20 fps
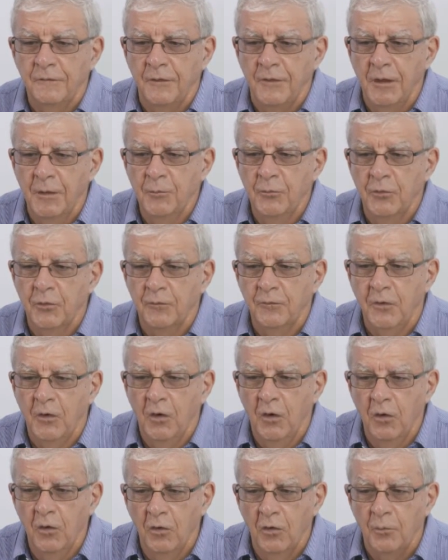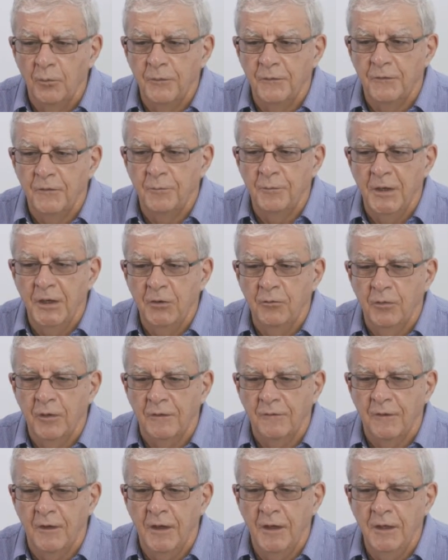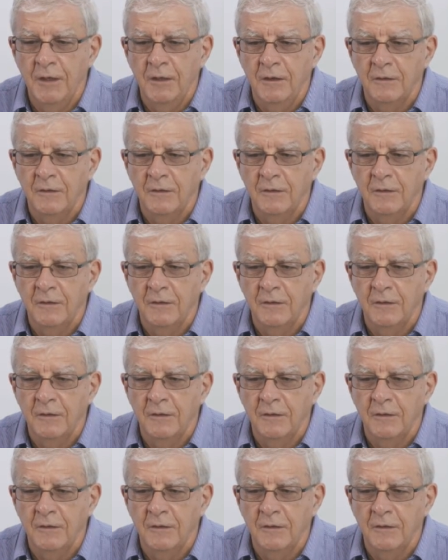the number of columns of matrix A